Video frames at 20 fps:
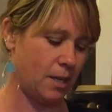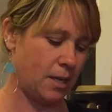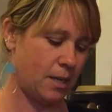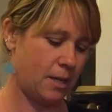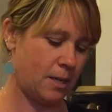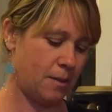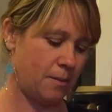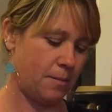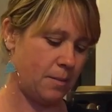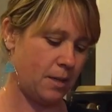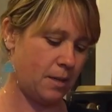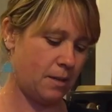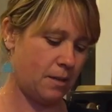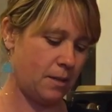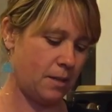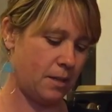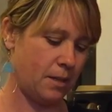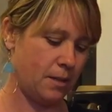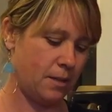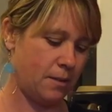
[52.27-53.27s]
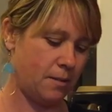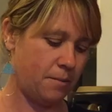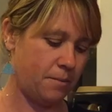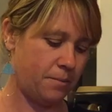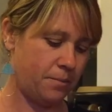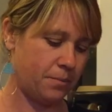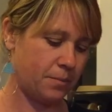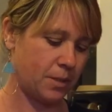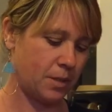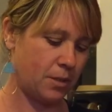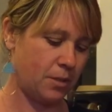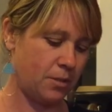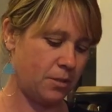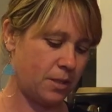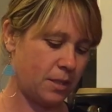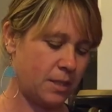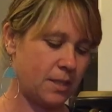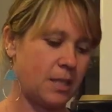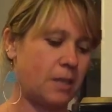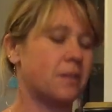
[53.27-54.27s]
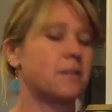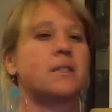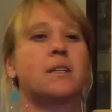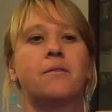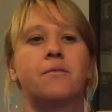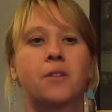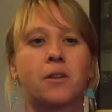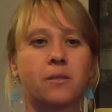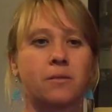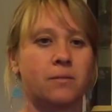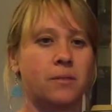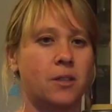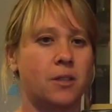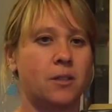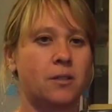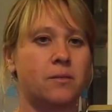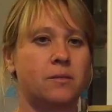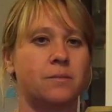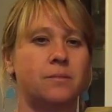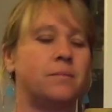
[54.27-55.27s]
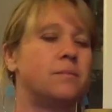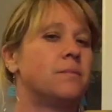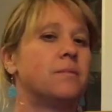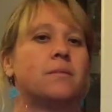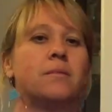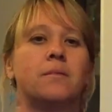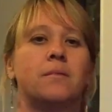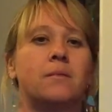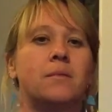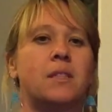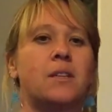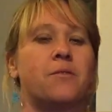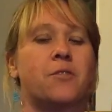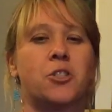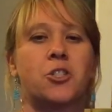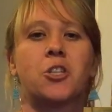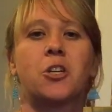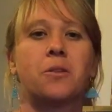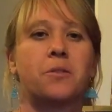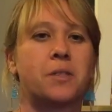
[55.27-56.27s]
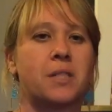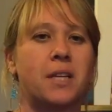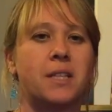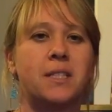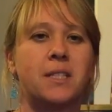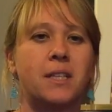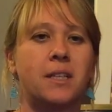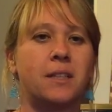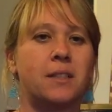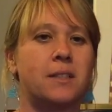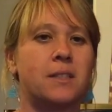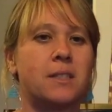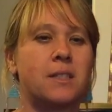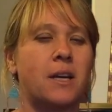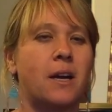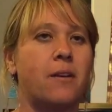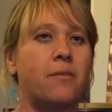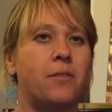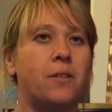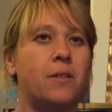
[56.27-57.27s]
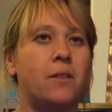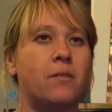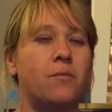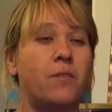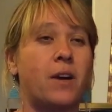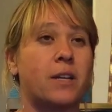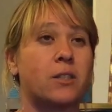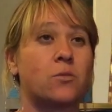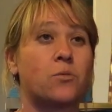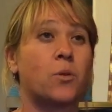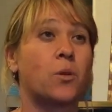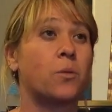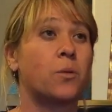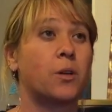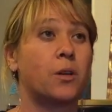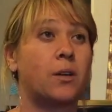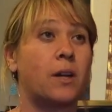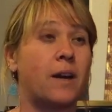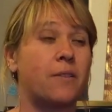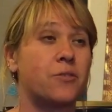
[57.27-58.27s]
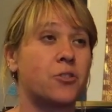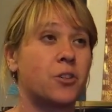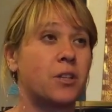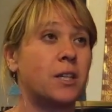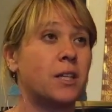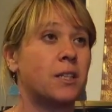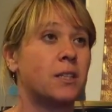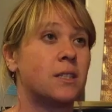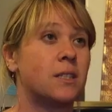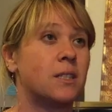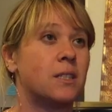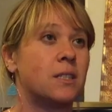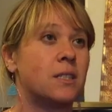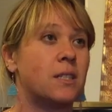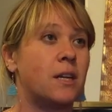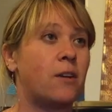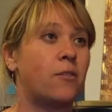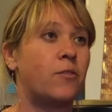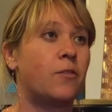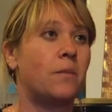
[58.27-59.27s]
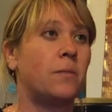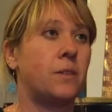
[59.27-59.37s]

Um, and then used to sell stuff at, you know, different shows I did and stuff, and then fast forward after kids and stuff.